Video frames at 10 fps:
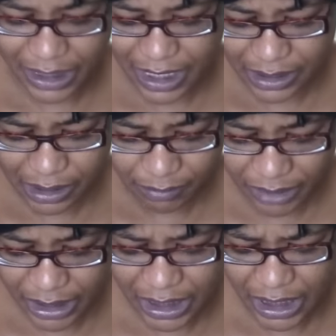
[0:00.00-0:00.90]
at
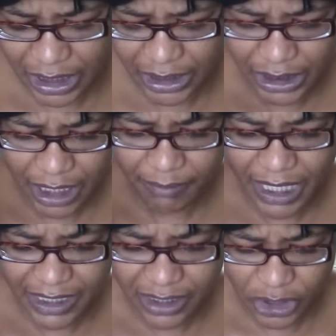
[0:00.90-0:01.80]
something and they
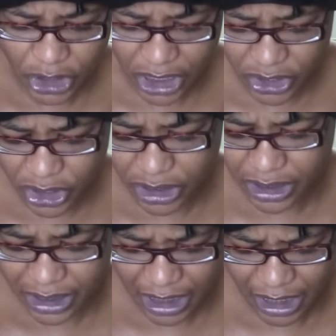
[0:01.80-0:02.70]
make
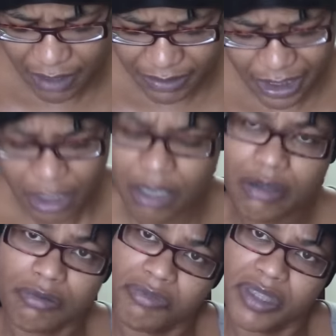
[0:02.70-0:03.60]
suggestions and I was like,
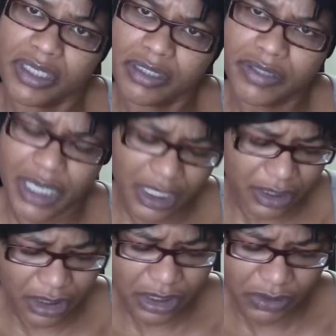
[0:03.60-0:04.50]
oh, these are
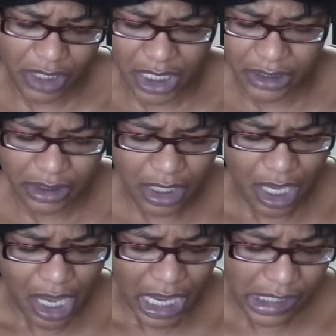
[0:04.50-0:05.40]
nice, these are nice.
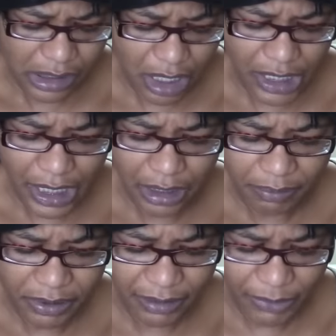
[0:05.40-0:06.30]
And so I kind of
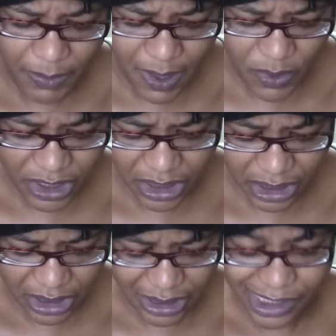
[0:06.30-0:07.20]
put them on my wish
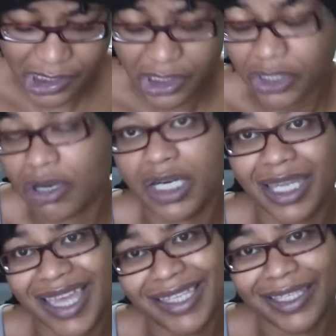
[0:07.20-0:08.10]
list and I just started
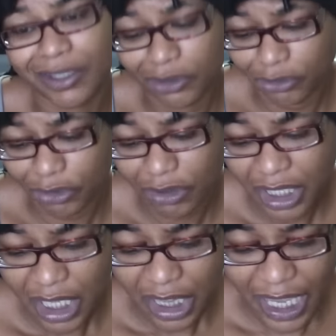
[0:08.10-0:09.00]
like looking through
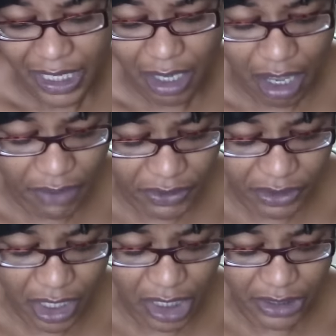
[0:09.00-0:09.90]
like all their
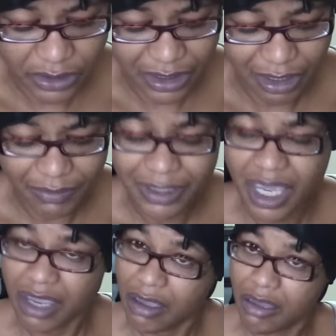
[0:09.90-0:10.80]
colors and I was
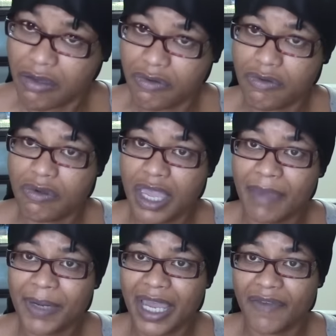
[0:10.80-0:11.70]
like, oh, I'm
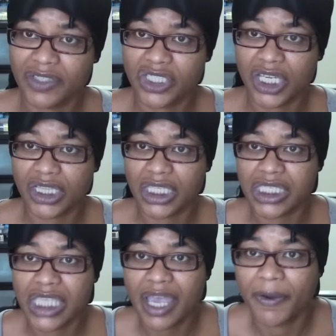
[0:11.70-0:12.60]
going to have to check
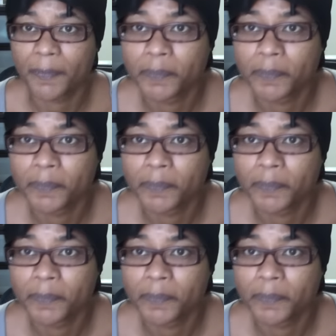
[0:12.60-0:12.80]
these out.